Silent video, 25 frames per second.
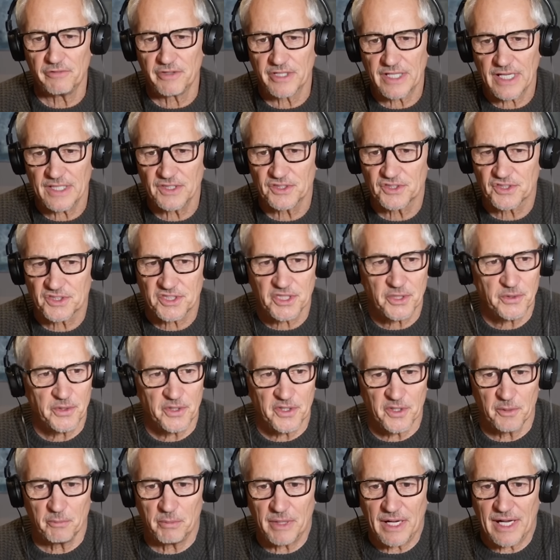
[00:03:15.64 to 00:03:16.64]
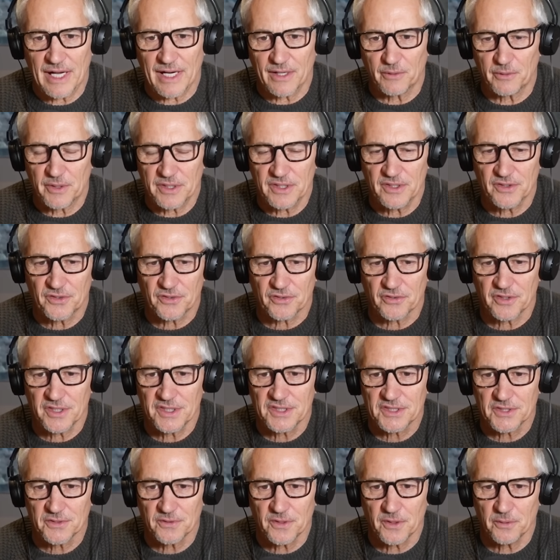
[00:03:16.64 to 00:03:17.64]
against 2 at the back when you
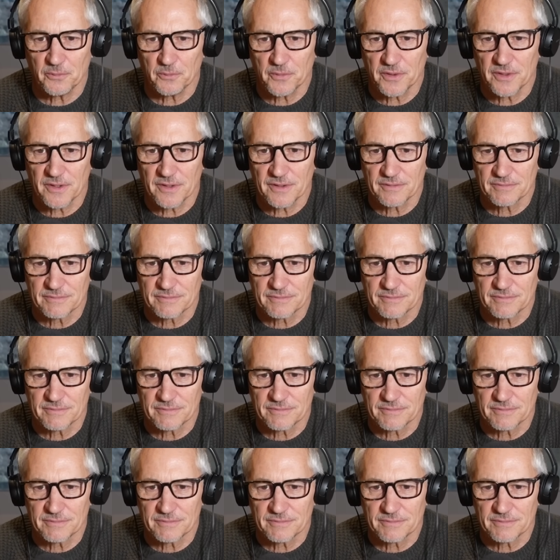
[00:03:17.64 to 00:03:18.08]
3-2 up with a